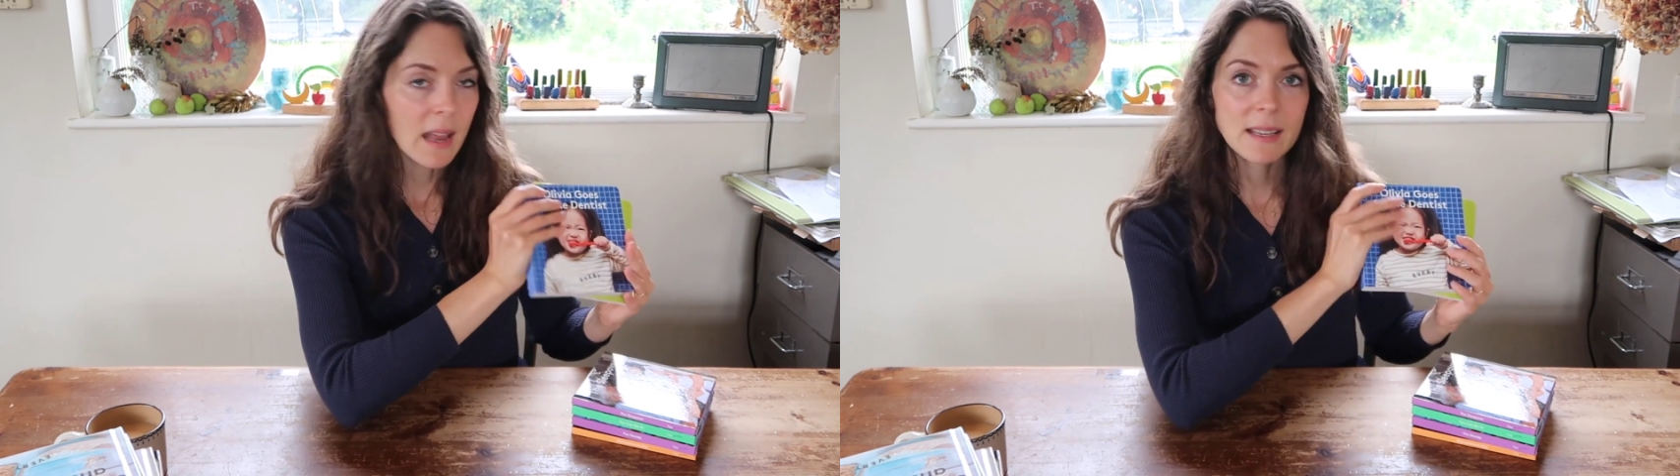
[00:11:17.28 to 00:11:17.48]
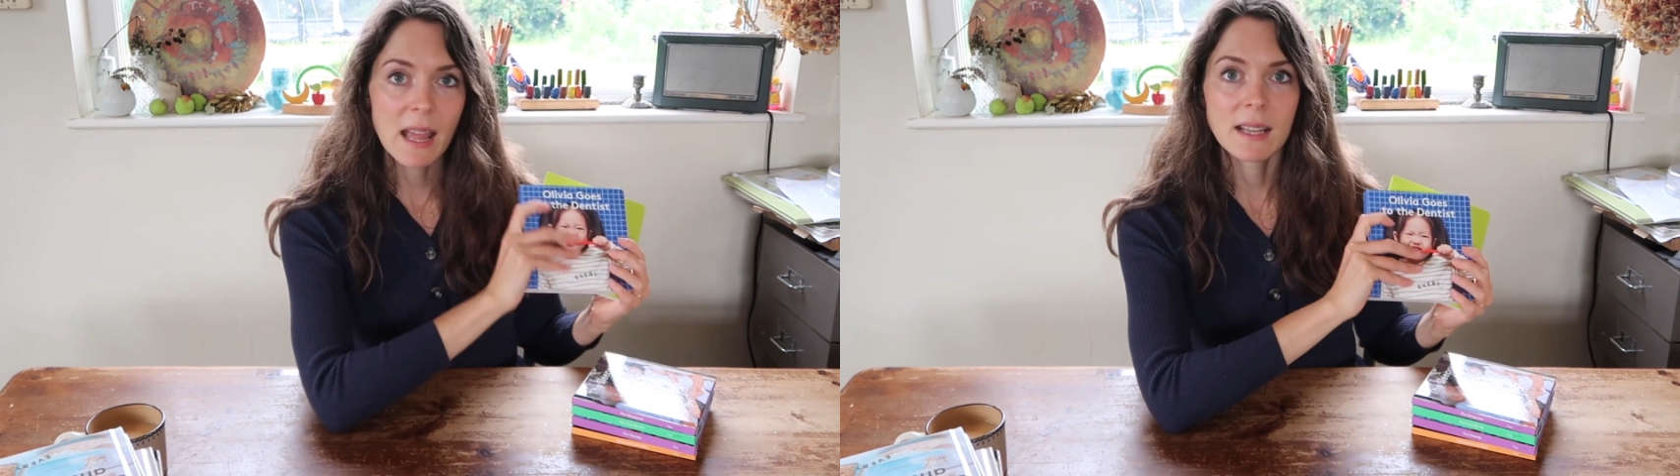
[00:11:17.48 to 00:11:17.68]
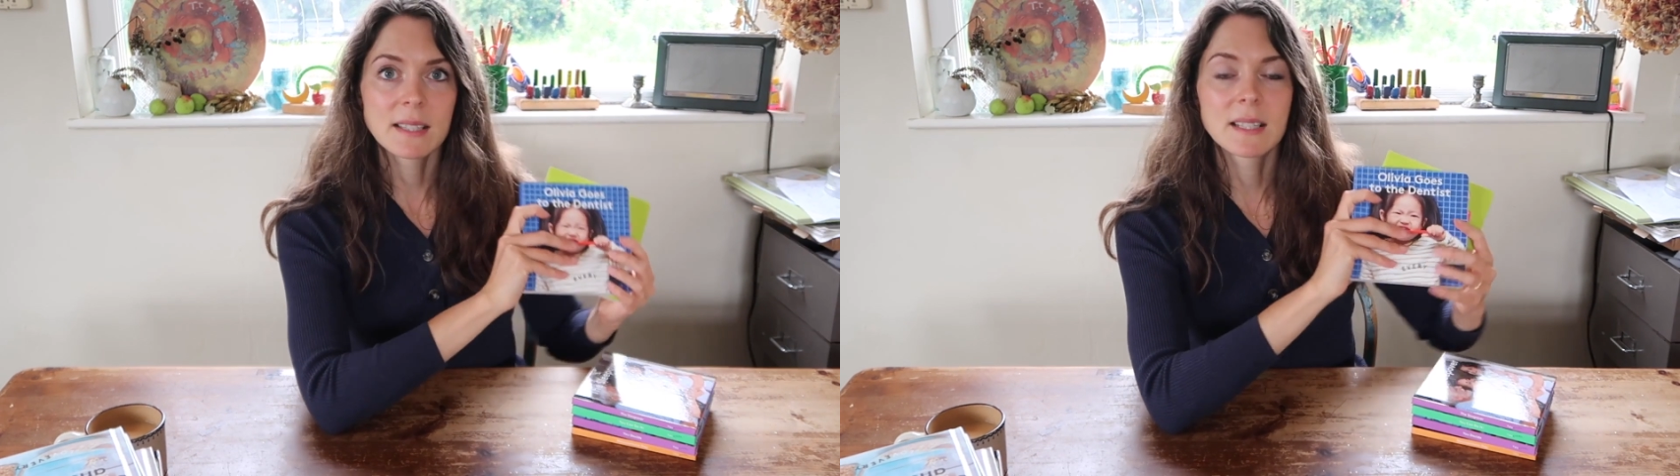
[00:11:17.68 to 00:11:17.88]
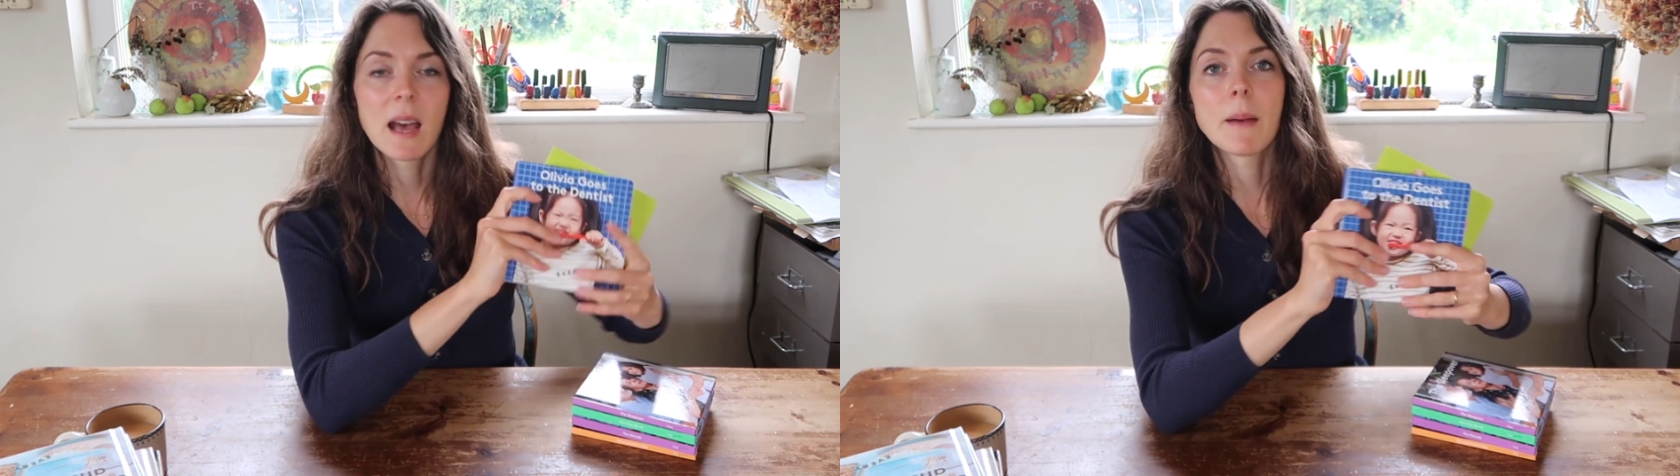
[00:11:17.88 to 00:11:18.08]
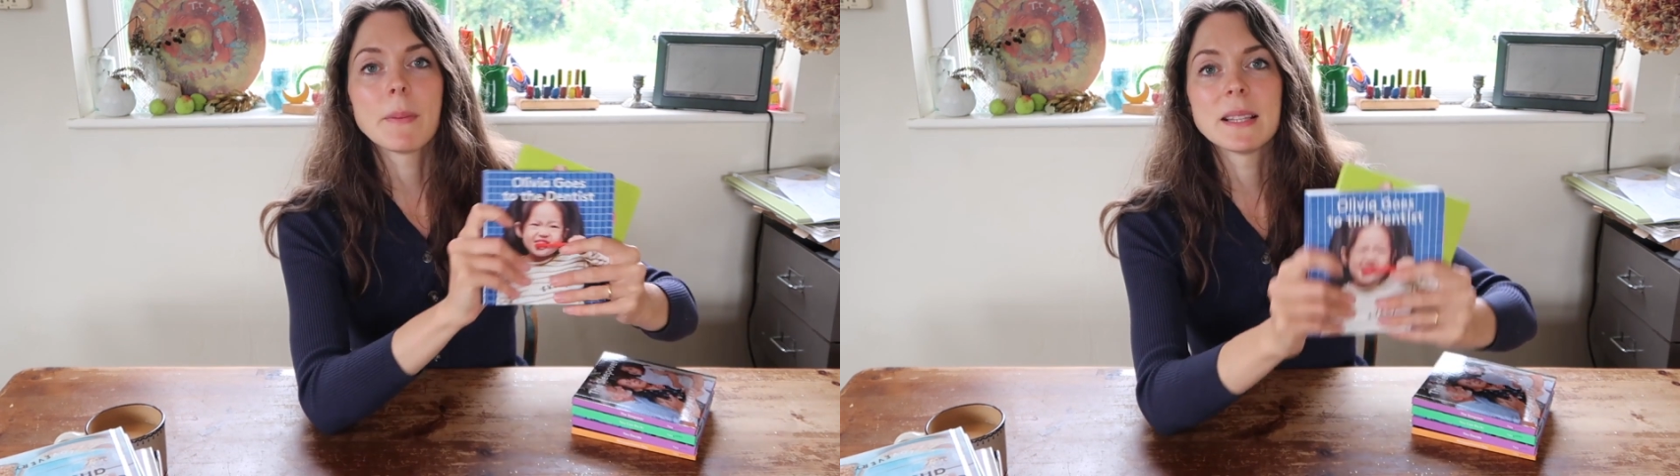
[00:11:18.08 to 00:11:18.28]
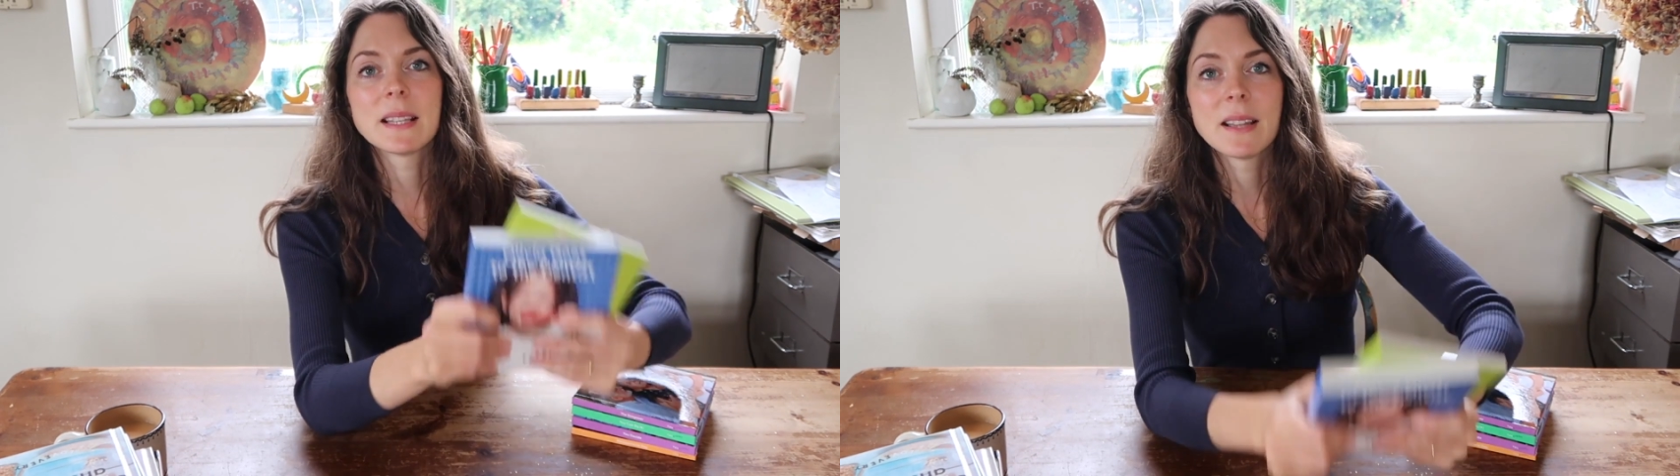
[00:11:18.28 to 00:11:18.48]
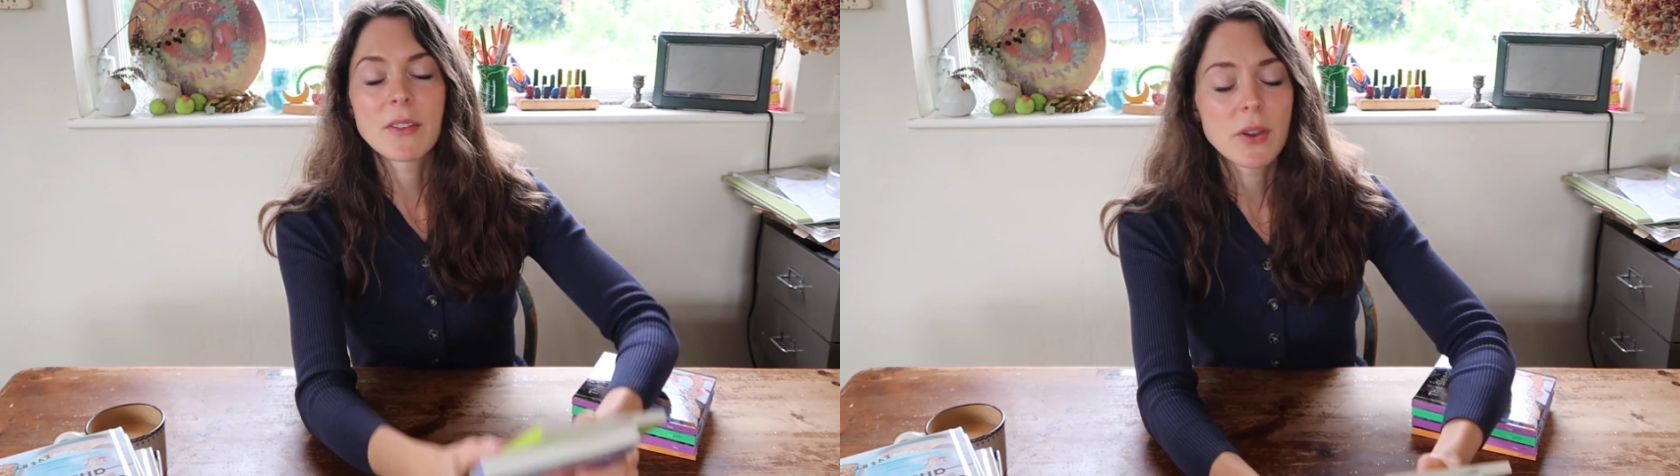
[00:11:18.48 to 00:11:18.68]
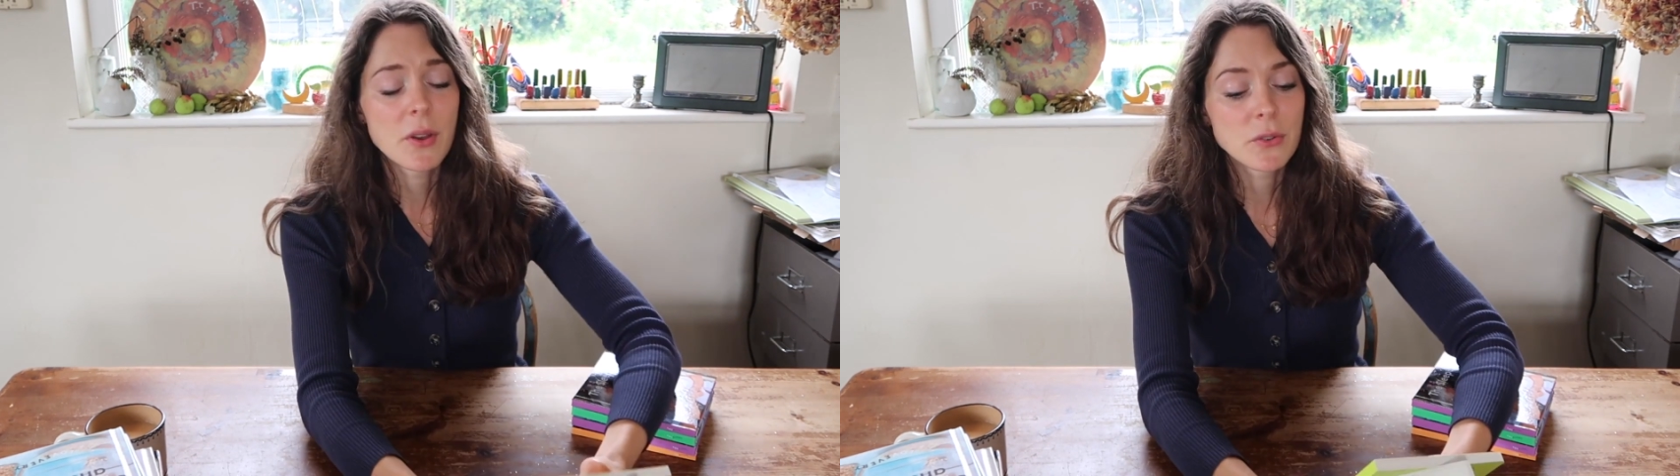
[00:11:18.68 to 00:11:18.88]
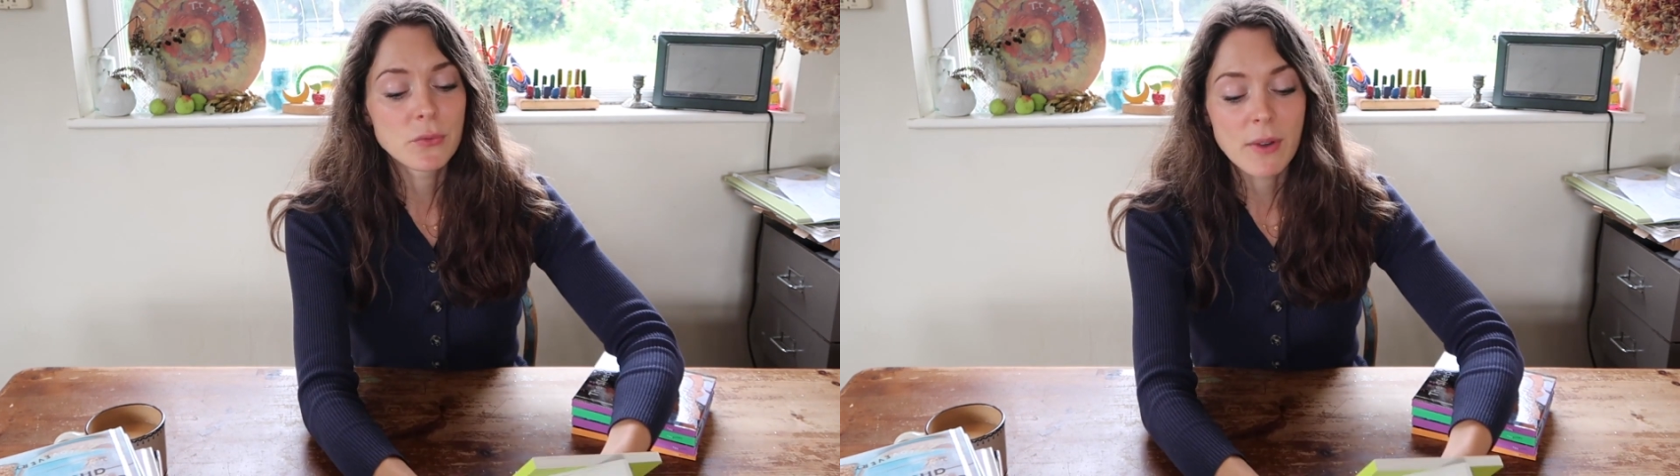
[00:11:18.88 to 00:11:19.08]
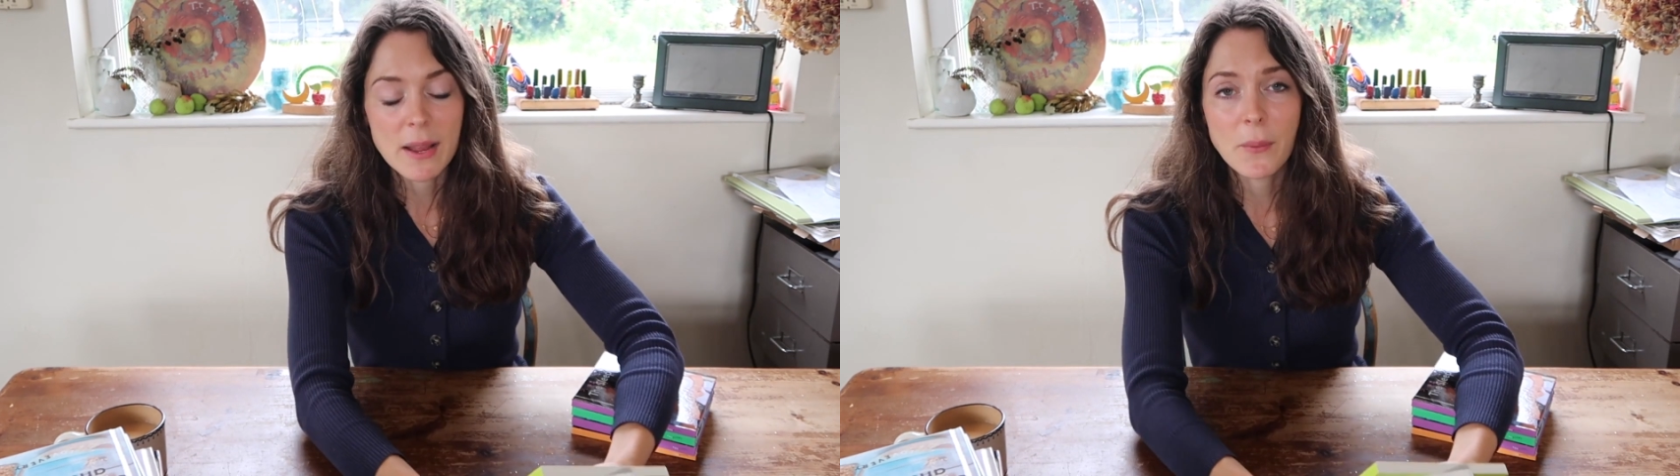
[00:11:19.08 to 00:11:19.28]
Next up is another
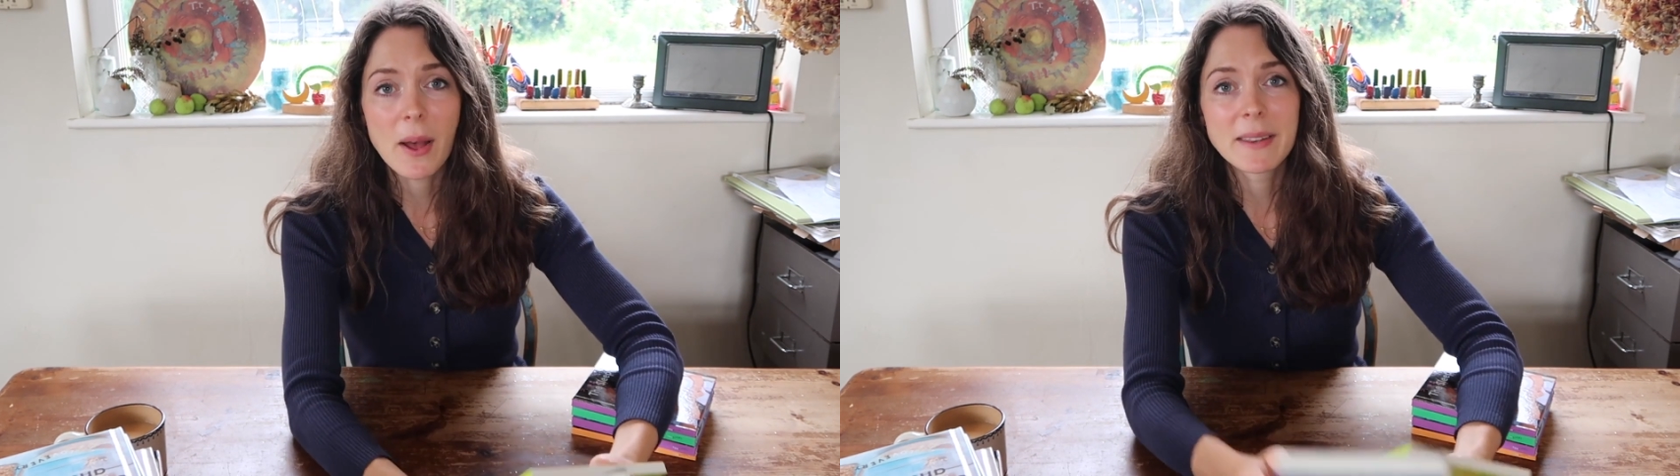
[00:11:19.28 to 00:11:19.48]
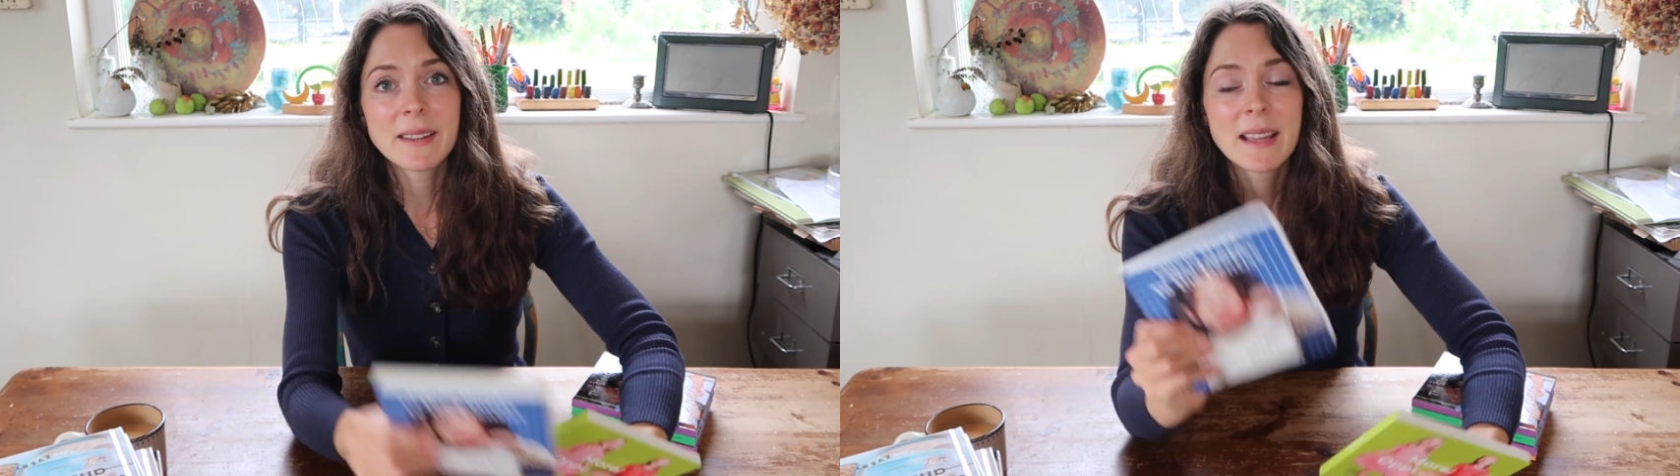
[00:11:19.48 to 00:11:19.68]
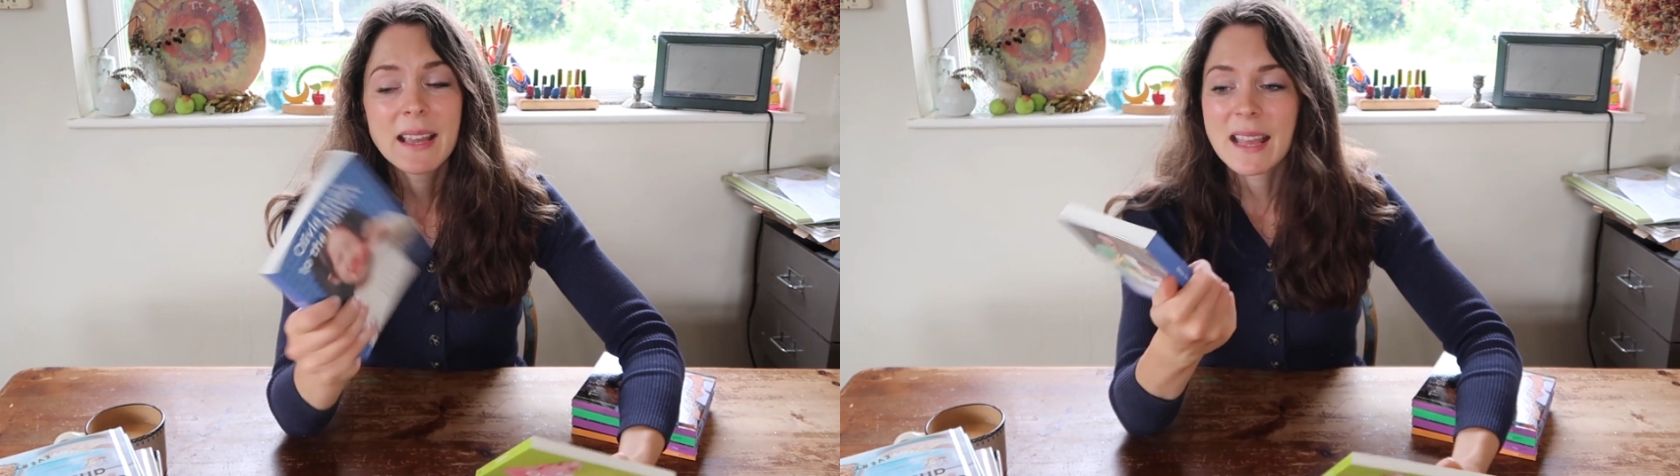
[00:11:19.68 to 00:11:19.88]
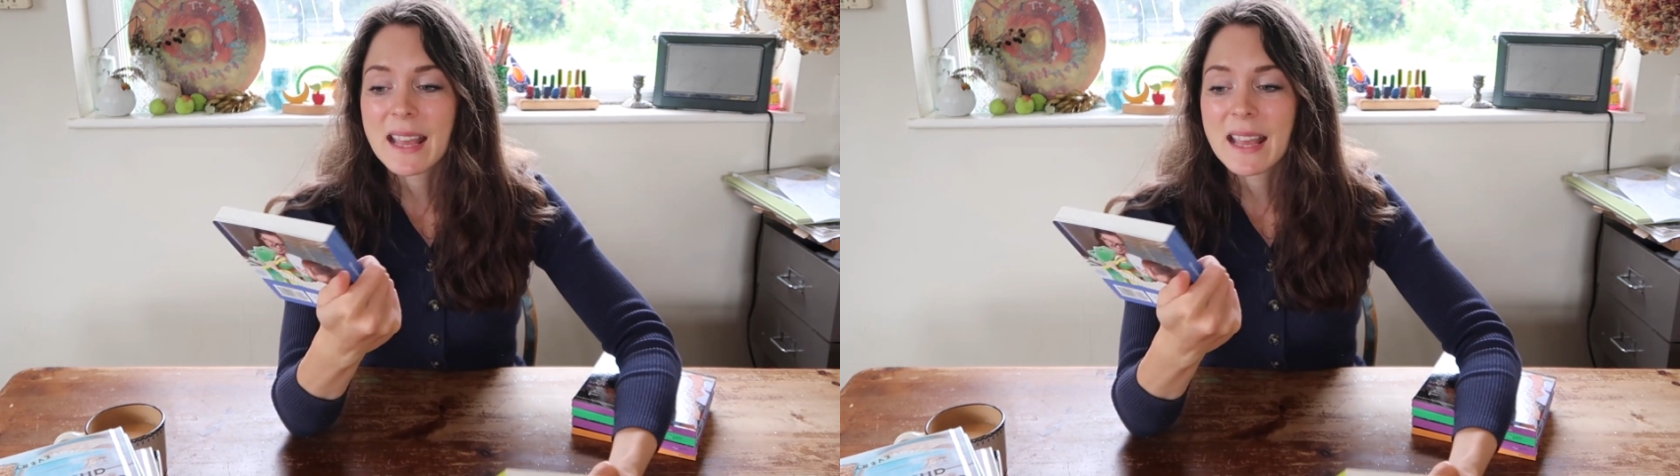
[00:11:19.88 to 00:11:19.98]
great one.